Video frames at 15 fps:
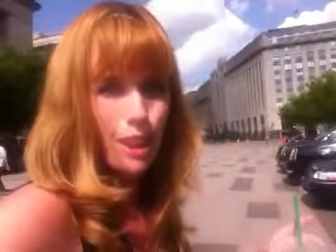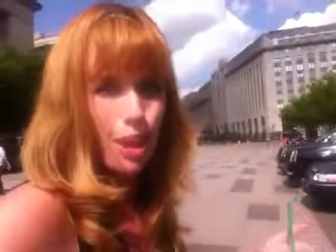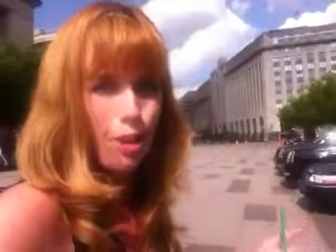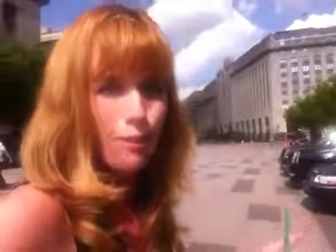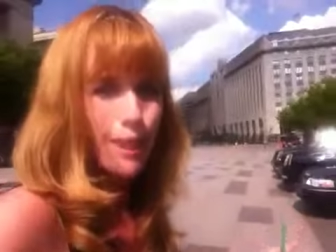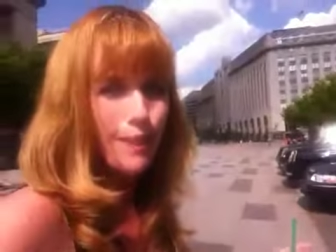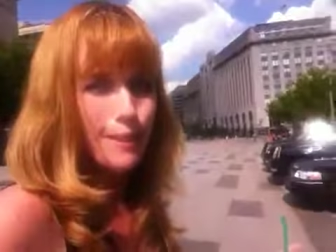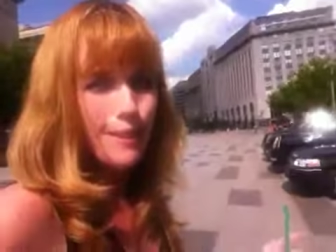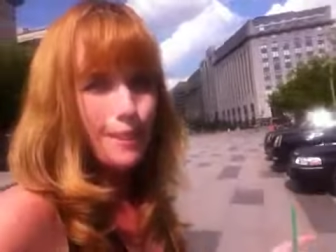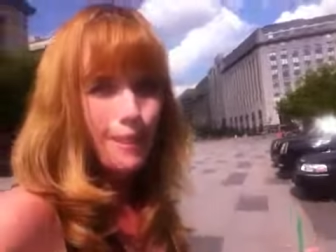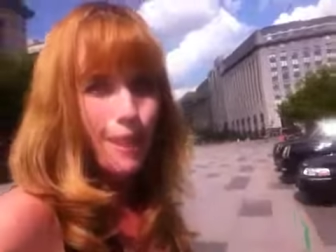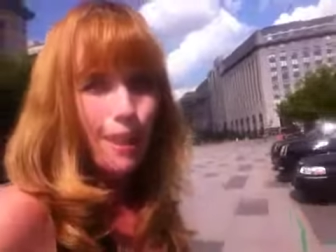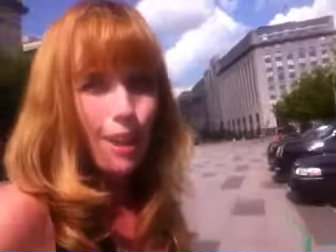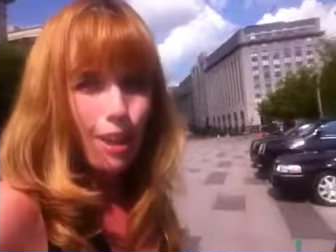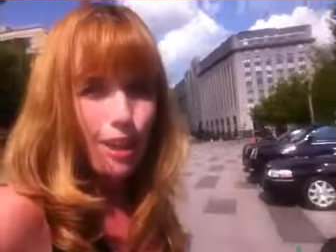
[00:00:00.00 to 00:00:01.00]
Comey,
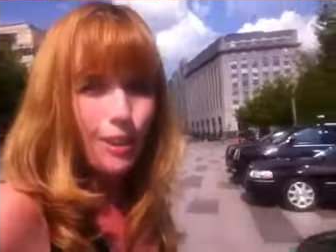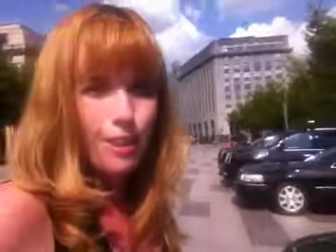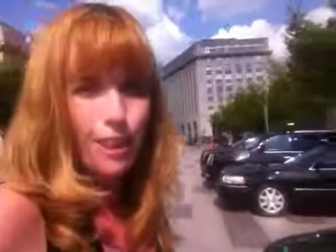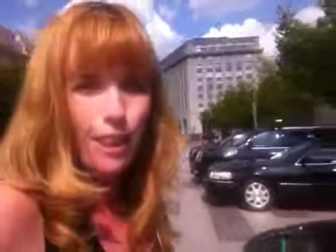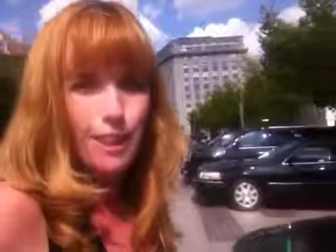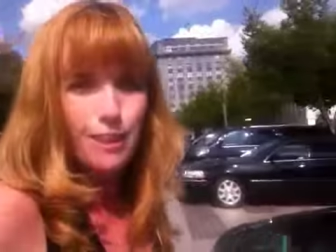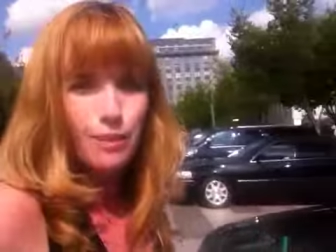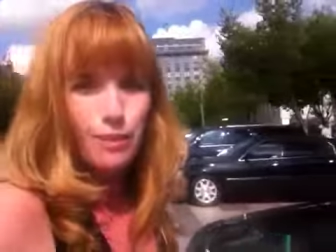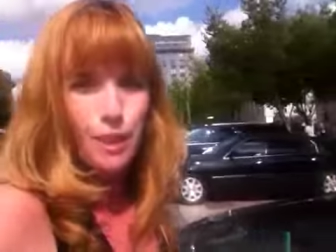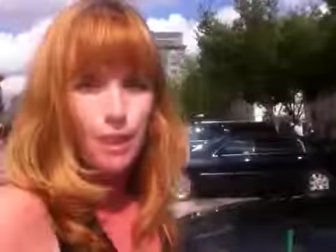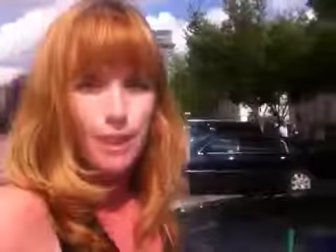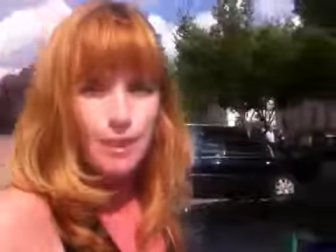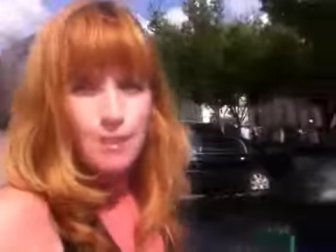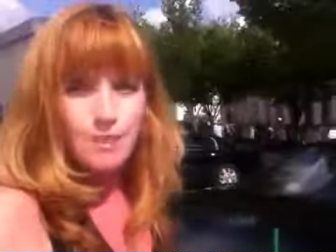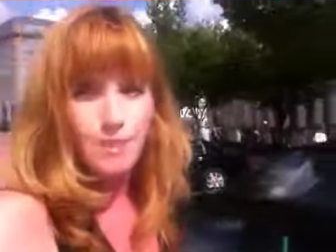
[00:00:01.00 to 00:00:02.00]
are your guys at work?